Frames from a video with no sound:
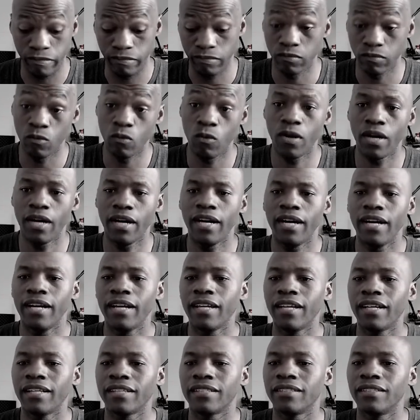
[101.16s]

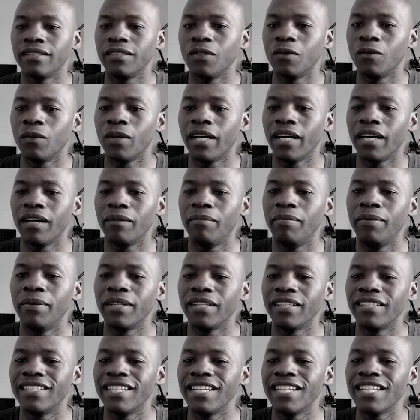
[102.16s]
Y. I don't know why I put
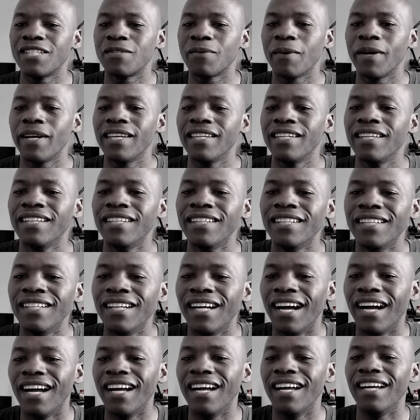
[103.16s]
it this way.
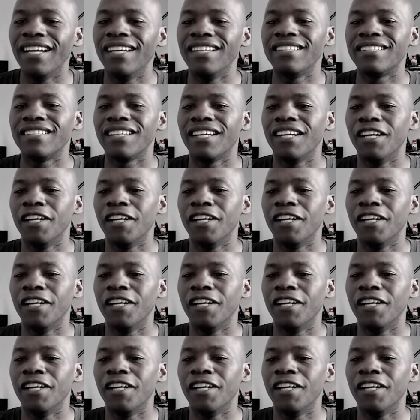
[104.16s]
And